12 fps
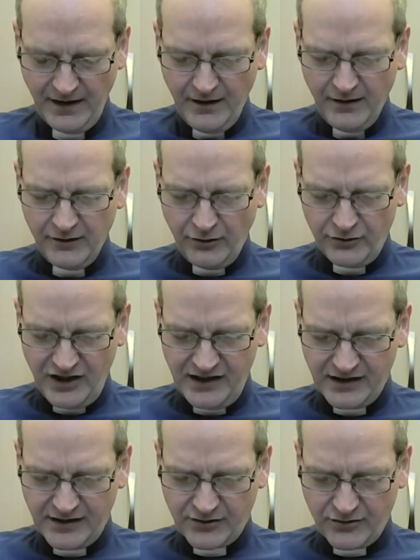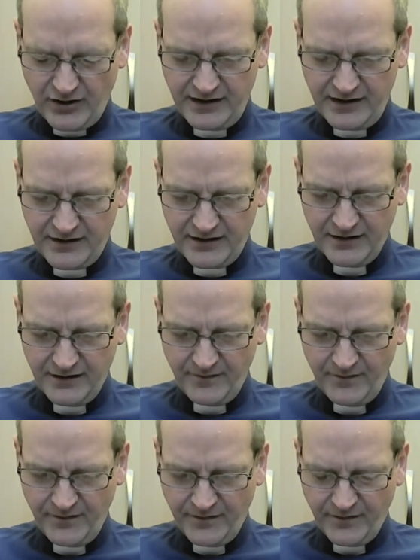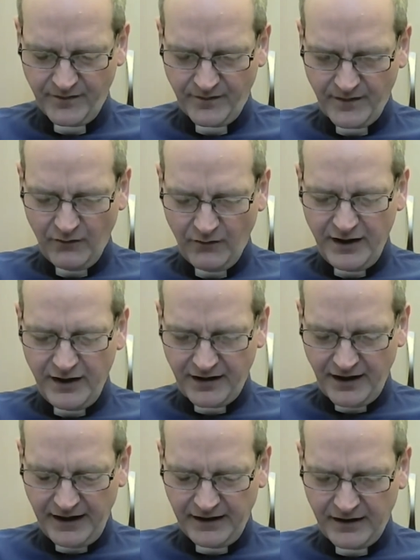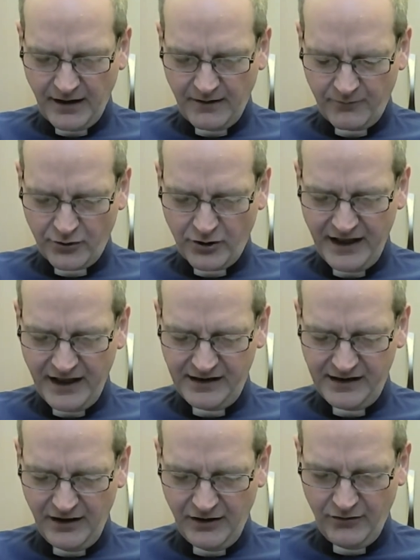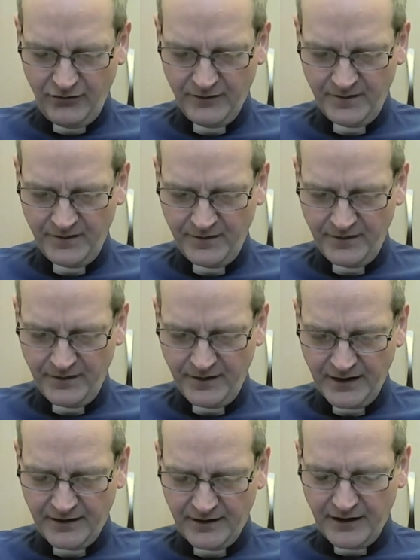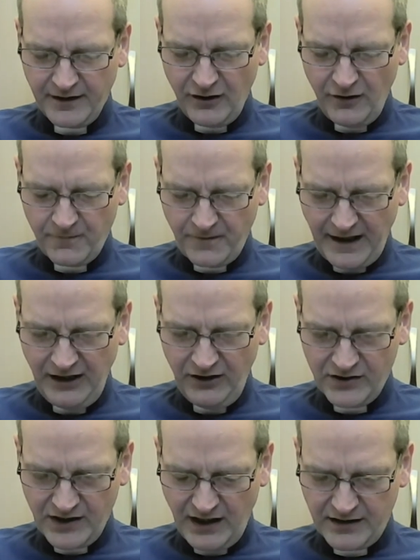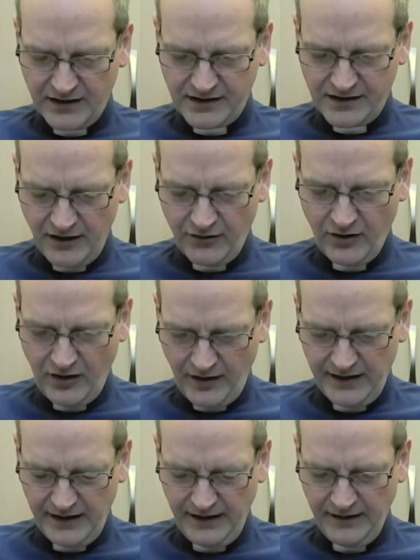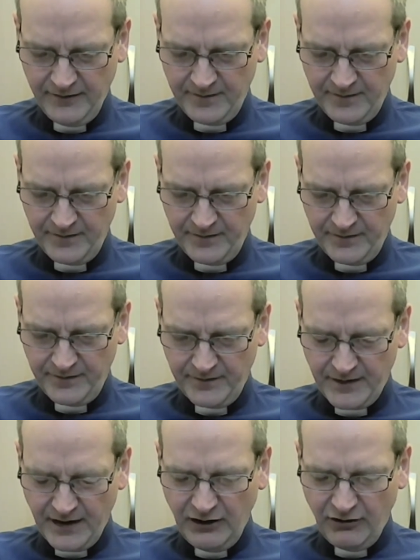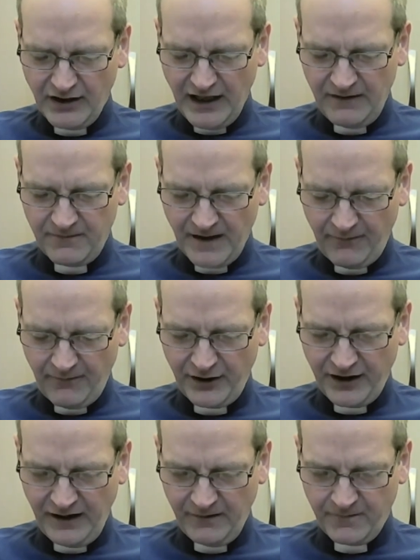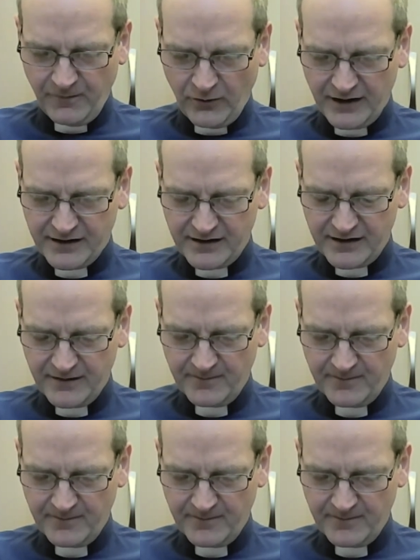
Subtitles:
Lord Jesus Christ, we thank and praise you that you valued us so highly, that you gave everything for us.